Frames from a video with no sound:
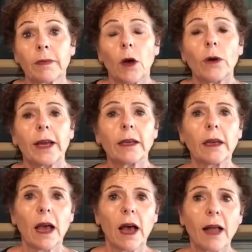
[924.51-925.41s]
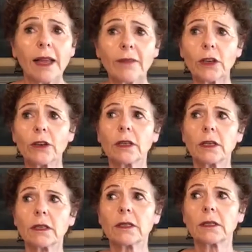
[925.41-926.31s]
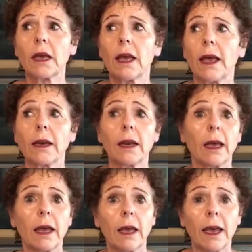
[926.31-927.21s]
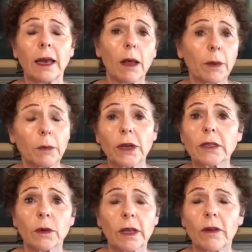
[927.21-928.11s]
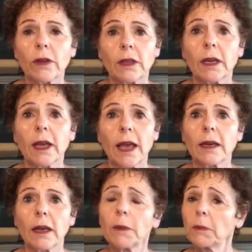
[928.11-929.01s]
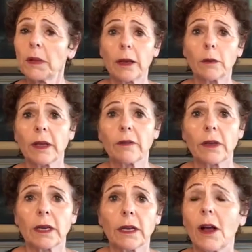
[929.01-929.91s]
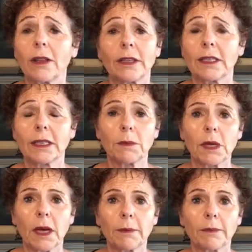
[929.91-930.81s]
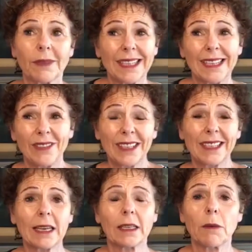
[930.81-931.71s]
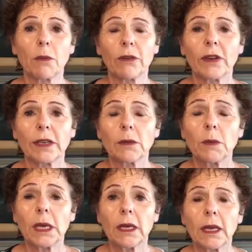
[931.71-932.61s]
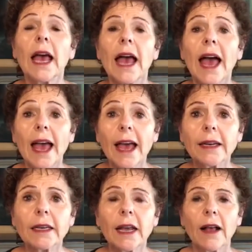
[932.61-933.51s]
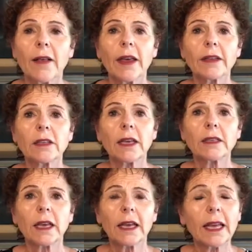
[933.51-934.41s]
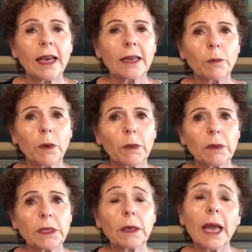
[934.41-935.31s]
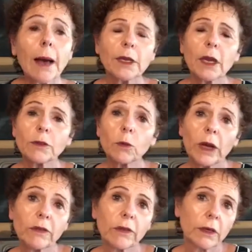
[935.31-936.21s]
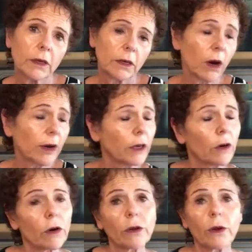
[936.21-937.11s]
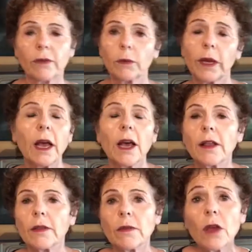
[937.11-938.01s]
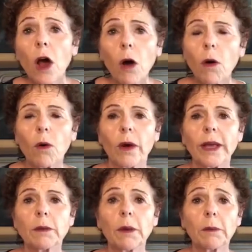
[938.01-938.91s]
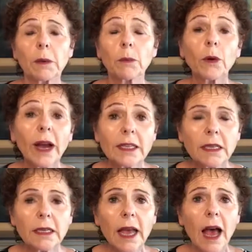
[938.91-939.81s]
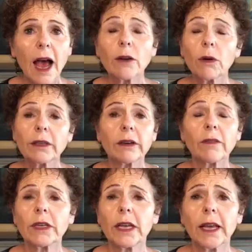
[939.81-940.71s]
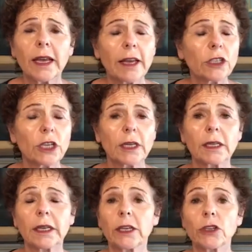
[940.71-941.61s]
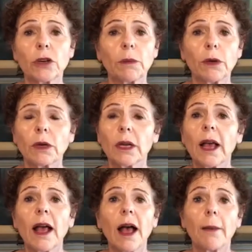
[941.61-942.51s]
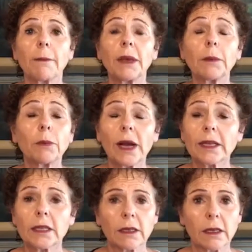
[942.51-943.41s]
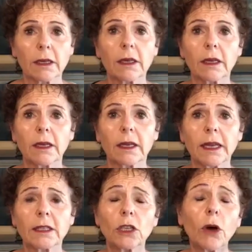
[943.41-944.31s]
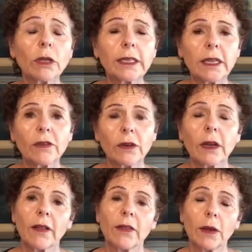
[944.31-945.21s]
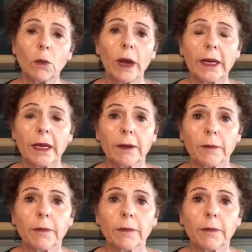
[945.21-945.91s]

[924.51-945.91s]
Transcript: Okay. I'll have the good things and uh, and I'll be present with everything and I'll be playing with everything all at the same time. It feels like a lot more fun to me. And it's it's again when people say, yeah, but you have to wait for the garden to grow. You have to wait. No, it's about being present. I go out there every day, energetically contribute. Being present is totally different than waiting.